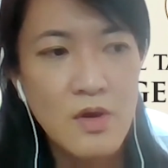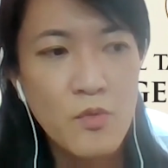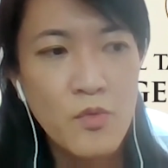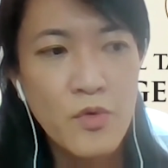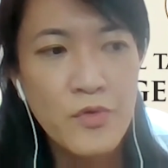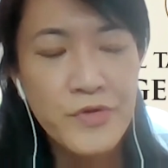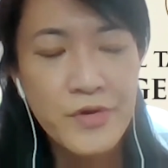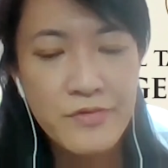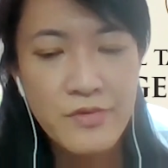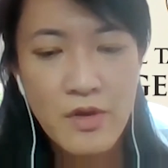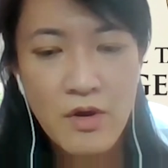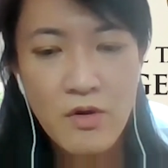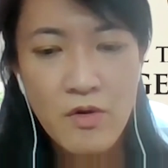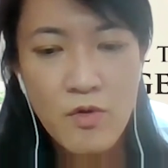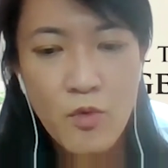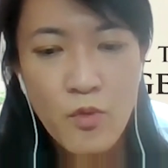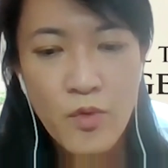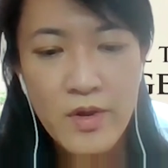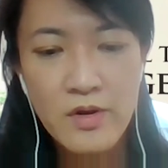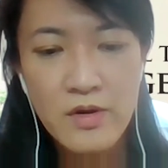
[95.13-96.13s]
we will know
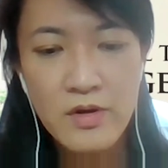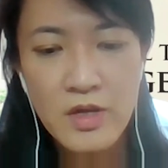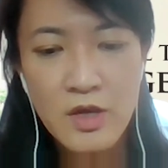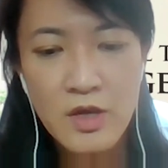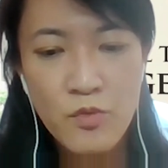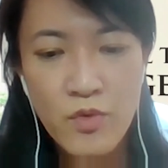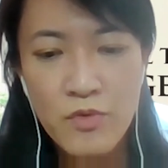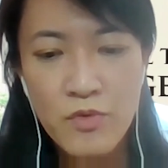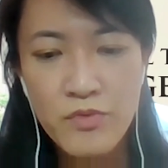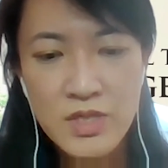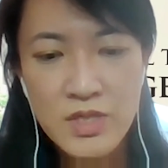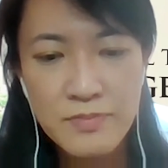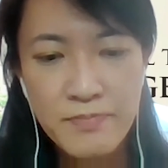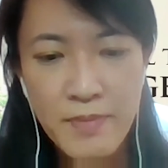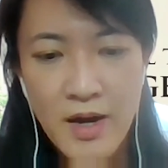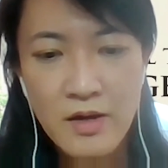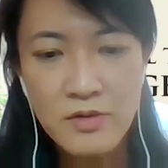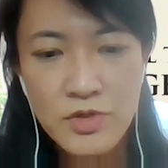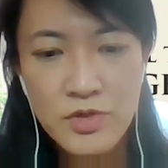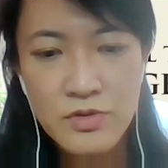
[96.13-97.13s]
whether it will
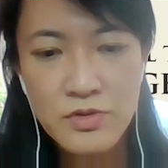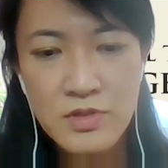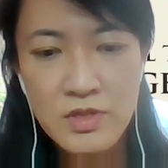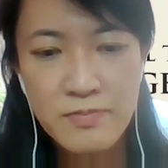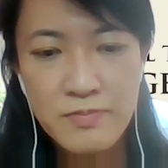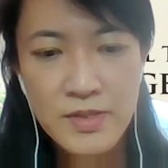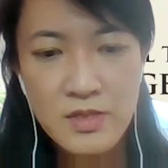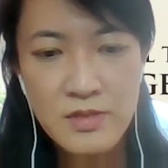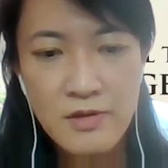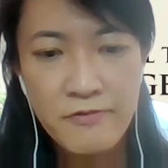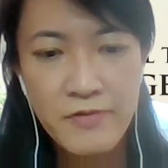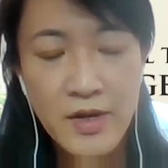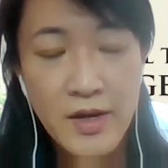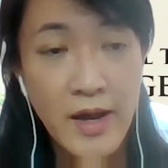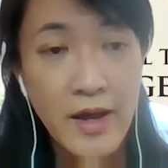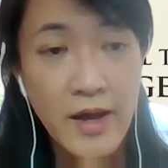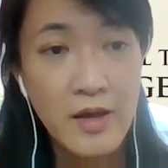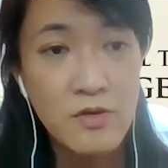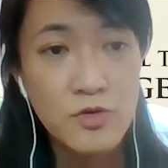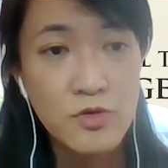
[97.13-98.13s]
respond to specific
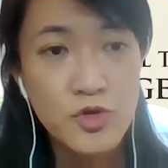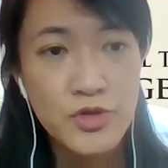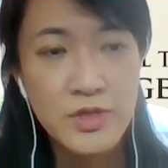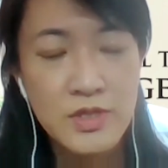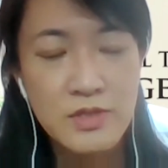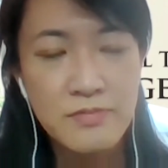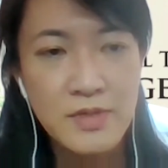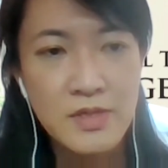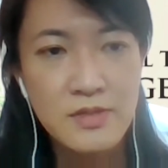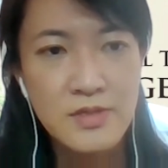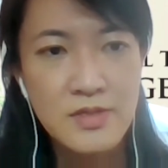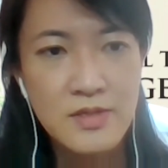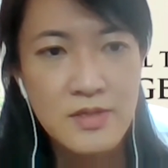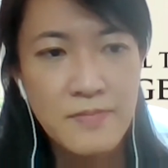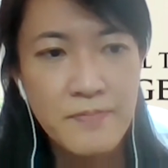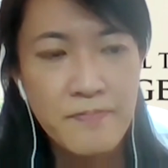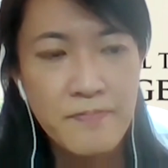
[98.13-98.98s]
kind of treatment.